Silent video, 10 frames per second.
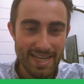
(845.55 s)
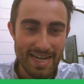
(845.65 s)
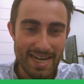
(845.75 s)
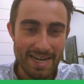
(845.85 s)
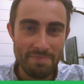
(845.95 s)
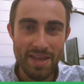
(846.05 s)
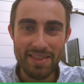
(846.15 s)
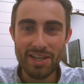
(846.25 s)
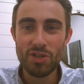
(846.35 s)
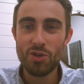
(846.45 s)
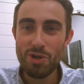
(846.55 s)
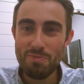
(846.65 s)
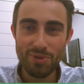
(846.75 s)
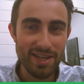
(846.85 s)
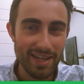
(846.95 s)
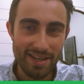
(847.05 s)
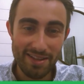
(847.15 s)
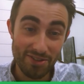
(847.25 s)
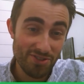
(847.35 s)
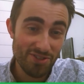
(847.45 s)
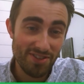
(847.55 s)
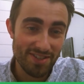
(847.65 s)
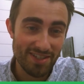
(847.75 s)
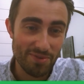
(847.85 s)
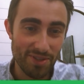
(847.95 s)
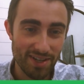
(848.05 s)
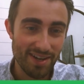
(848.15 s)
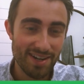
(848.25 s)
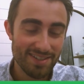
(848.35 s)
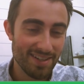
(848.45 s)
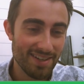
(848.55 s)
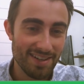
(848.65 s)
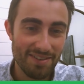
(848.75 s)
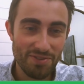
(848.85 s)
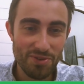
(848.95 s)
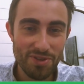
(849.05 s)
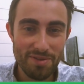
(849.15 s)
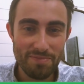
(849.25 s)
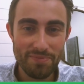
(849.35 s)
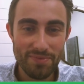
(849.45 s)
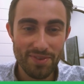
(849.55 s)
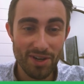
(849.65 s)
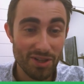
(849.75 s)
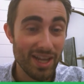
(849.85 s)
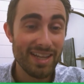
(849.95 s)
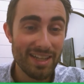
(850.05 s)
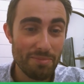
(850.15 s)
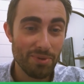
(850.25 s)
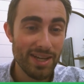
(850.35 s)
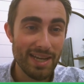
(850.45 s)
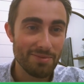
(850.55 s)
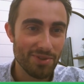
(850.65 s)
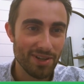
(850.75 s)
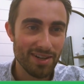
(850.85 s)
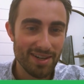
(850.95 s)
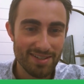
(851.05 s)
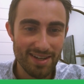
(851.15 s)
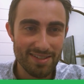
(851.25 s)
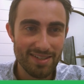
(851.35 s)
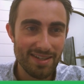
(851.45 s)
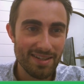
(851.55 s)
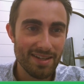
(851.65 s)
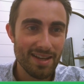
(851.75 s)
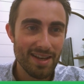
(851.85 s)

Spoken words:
And they could play games. They could start the season with the Canucks, and a few of them are likely to play games for the Canucks next season.